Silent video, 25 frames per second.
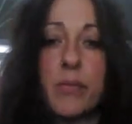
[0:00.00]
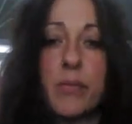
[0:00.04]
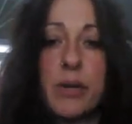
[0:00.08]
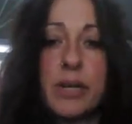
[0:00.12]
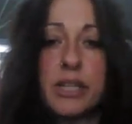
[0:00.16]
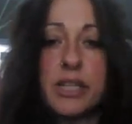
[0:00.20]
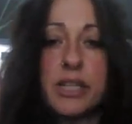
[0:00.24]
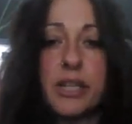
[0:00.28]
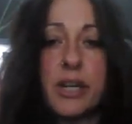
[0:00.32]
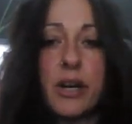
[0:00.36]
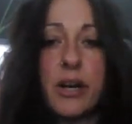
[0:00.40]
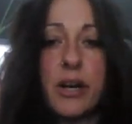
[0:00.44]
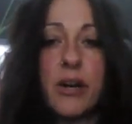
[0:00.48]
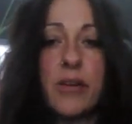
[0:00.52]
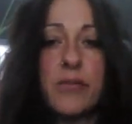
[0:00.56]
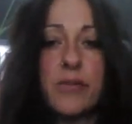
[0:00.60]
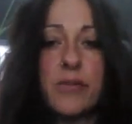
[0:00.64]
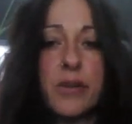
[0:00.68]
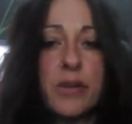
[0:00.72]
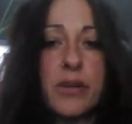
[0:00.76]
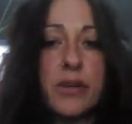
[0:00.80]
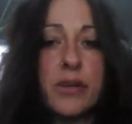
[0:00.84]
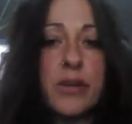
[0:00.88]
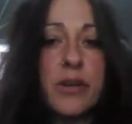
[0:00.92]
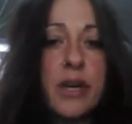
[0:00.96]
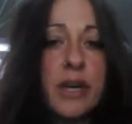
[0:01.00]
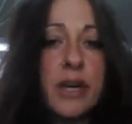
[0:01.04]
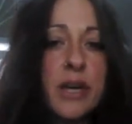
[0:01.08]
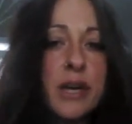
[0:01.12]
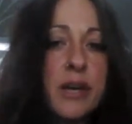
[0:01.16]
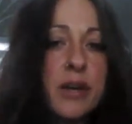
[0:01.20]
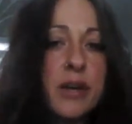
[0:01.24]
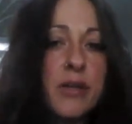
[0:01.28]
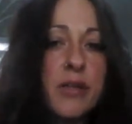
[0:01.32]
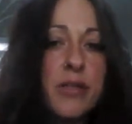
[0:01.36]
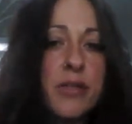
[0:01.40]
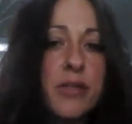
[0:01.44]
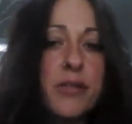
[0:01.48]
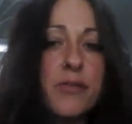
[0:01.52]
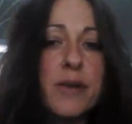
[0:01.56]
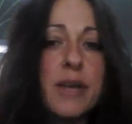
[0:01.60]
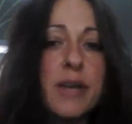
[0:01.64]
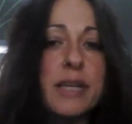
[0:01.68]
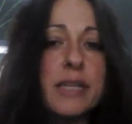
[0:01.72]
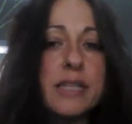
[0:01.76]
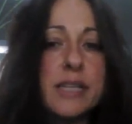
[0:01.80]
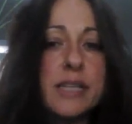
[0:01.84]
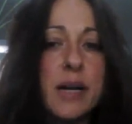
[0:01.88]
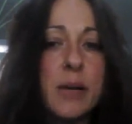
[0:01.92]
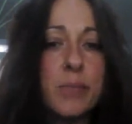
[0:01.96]
Which are the
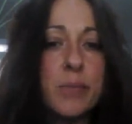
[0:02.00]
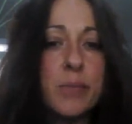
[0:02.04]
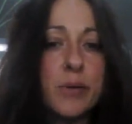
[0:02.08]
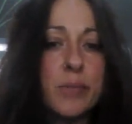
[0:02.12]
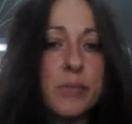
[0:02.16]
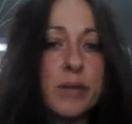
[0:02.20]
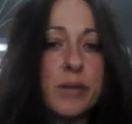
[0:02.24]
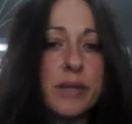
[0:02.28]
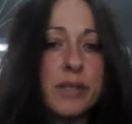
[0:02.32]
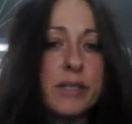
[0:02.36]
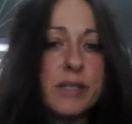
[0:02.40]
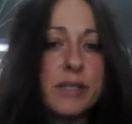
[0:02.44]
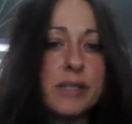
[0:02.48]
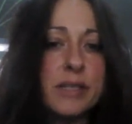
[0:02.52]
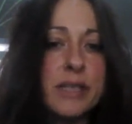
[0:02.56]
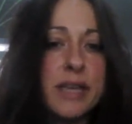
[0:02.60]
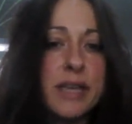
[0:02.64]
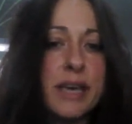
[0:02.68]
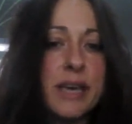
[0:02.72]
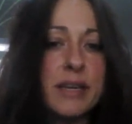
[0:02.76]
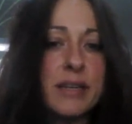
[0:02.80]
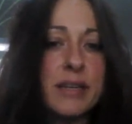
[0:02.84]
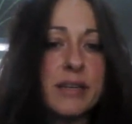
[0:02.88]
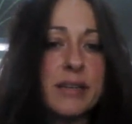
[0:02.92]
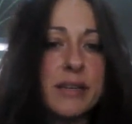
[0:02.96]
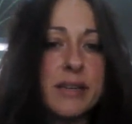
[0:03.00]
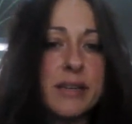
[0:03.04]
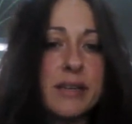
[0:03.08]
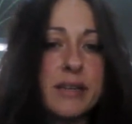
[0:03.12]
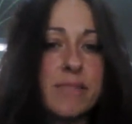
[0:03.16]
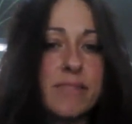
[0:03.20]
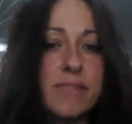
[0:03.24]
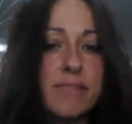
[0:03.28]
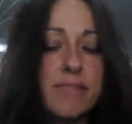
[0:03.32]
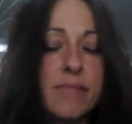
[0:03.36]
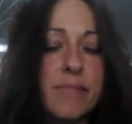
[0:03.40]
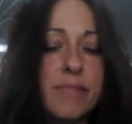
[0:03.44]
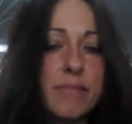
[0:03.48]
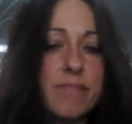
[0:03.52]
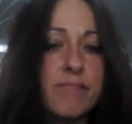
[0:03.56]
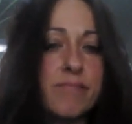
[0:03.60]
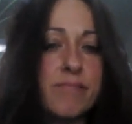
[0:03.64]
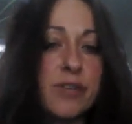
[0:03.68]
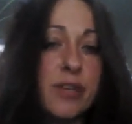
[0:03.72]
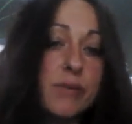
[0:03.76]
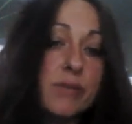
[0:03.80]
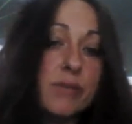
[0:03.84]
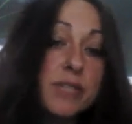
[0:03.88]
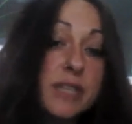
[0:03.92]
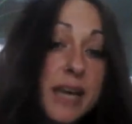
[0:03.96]
3 supplements that
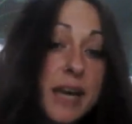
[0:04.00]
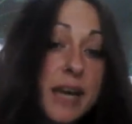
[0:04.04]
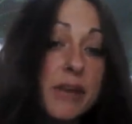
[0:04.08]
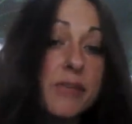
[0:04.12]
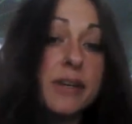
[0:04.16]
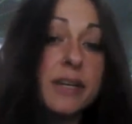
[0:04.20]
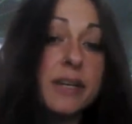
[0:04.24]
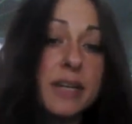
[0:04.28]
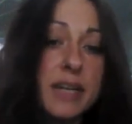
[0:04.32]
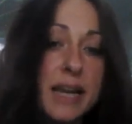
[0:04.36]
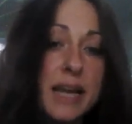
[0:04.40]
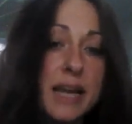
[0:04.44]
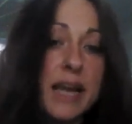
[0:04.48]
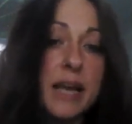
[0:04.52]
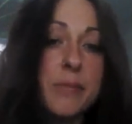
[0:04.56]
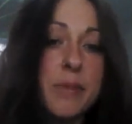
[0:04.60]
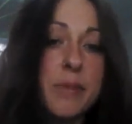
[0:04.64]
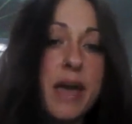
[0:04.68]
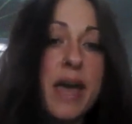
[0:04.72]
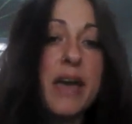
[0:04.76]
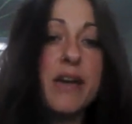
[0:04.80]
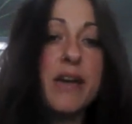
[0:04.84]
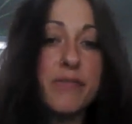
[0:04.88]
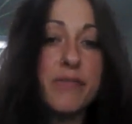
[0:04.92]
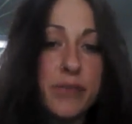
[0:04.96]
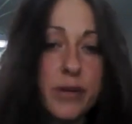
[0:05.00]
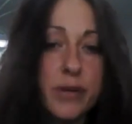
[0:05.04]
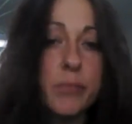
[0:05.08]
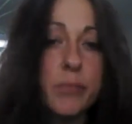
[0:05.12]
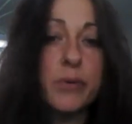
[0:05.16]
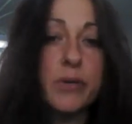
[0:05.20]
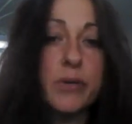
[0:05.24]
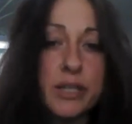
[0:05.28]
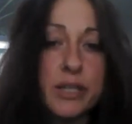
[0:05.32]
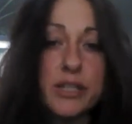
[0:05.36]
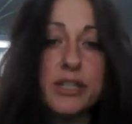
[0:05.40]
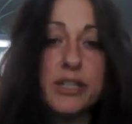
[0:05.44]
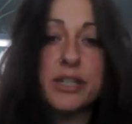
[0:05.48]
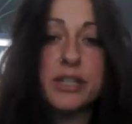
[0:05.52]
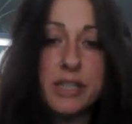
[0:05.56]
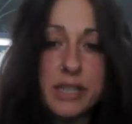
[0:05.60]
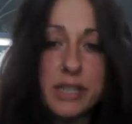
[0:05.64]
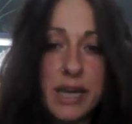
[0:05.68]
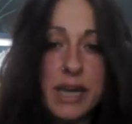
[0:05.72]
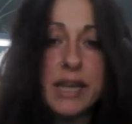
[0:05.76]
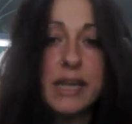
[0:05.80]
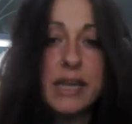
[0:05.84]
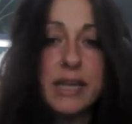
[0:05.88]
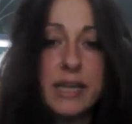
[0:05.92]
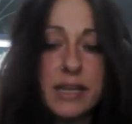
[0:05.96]
doTerra claim everybody should
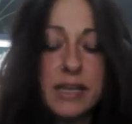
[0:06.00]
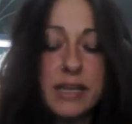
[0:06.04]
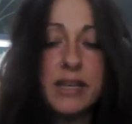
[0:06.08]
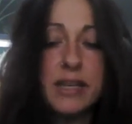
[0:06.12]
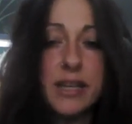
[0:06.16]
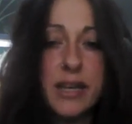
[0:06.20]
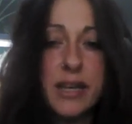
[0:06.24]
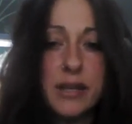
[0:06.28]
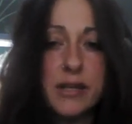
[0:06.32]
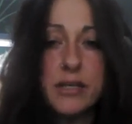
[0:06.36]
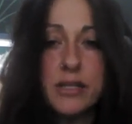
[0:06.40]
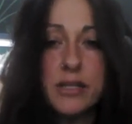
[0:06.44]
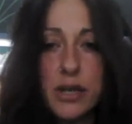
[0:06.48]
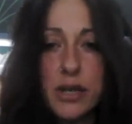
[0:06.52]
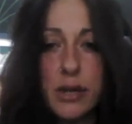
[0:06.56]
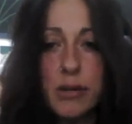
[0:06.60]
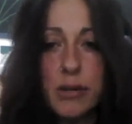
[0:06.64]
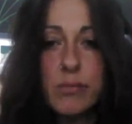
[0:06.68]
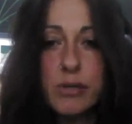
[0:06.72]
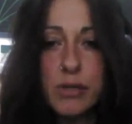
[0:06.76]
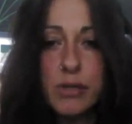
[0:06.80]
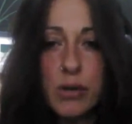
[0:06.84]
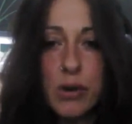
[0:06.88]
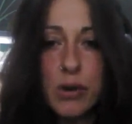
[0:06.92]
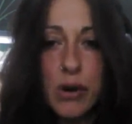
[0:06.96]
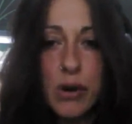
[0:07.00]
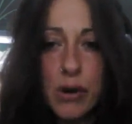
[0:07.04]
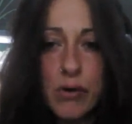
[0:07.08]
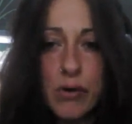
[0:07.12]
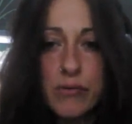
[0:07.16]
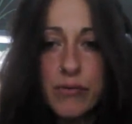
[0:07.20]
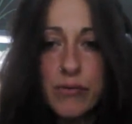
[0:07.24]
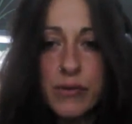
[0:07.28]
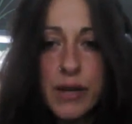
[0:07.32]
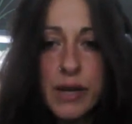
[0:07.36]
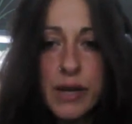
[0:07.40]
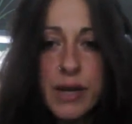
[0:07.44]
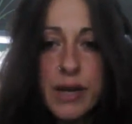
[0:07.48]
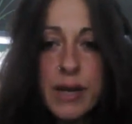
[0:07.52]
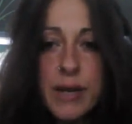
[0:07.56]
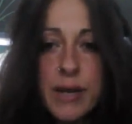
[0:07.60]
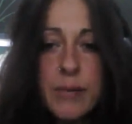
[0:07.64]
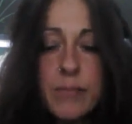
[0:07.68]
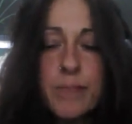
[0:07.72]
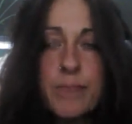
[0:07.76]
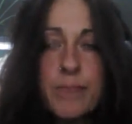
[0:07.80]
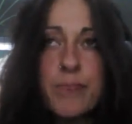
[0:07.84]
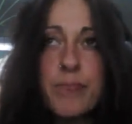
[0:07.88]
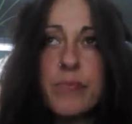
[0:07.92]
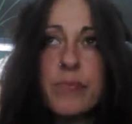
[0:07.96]
take, you know, in terms of
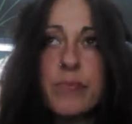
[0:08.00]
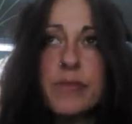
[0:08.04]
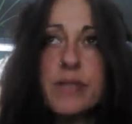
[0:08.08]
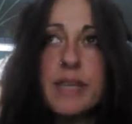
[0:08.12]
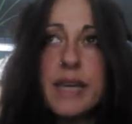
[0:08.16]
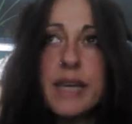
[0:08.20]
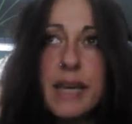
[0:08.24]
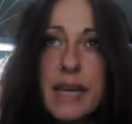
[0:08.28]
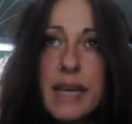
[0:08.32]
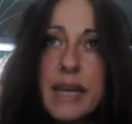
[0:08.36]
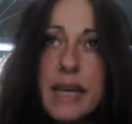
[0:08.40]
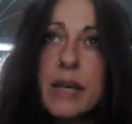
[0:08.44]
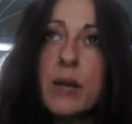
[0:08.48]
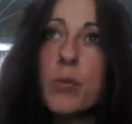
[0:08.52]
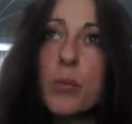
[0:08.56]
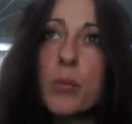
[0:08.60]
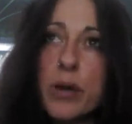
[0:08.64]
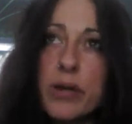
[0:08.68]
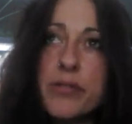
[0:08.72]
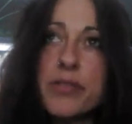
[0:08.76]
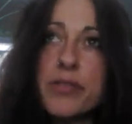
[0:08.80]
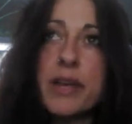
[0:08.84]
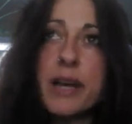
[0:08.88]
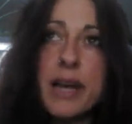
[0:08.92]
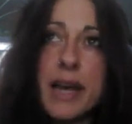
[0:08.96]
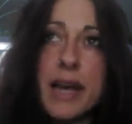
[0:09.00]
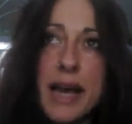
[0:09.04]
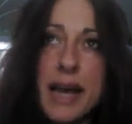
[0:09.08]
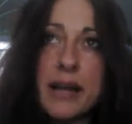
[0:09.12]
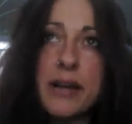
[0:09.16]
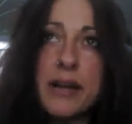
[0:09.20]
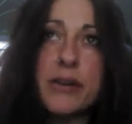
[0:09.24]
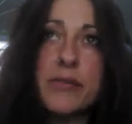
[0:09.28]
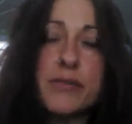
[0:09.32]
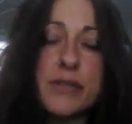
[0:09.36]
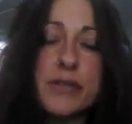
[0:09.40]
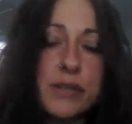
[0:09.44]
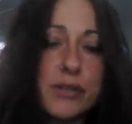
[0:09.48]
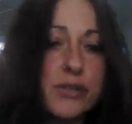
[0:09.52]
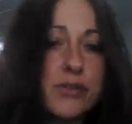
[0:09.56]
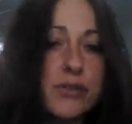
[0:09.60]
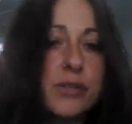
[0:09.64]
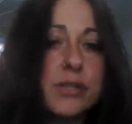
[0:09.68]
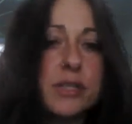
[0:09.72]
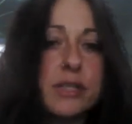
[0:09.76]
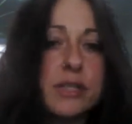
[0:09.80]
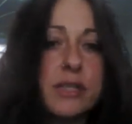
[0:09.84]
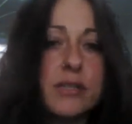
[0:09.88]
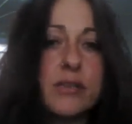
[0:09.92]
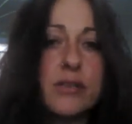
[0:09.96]
dealing with the lack of
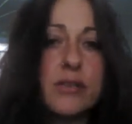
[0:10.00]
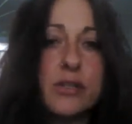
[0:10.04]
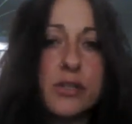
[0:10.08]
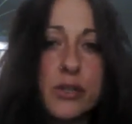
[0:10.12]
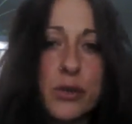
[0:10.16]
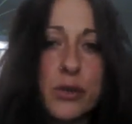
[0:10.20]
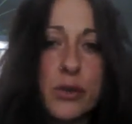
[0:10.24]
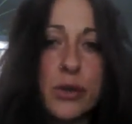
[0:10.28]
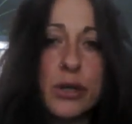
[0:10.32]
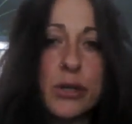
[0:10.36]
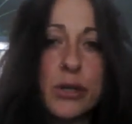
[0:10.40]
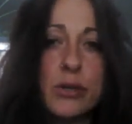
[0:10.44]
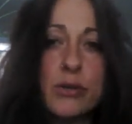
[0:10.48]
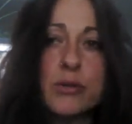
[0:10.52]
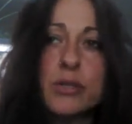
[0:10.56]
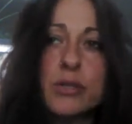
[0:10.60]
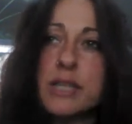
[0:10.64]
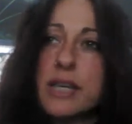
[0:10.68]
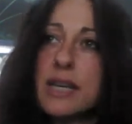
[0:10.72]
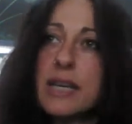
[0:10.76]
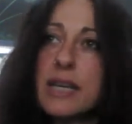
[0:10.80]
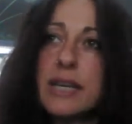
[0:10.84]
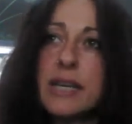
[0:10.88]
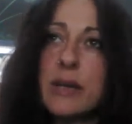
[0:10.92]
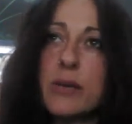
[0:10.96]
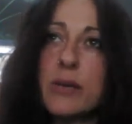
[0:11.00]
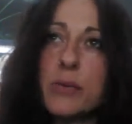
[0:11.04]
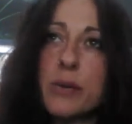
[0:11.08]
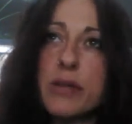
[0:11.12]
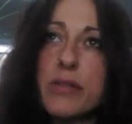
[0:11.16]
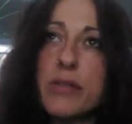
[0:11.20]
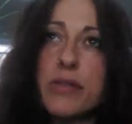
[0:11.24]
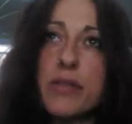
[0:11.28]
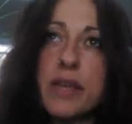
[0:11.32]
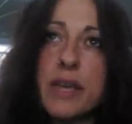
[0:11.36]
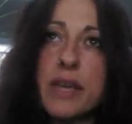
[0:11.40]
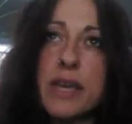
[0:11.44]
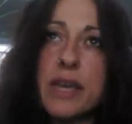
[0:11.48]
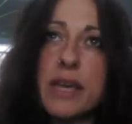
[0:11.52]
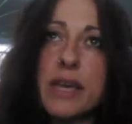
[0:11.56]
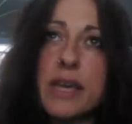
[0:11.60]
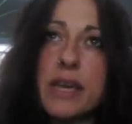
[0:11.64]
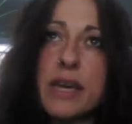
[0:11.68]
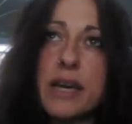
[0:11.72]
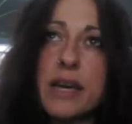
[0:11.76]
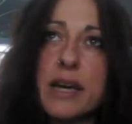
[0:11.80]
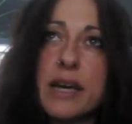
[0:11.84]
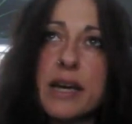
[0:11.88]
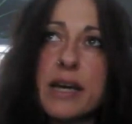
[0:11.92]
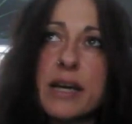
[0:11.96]
nutrients in the soil, dealing with
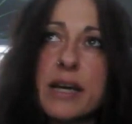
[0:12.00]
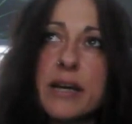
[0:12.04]
the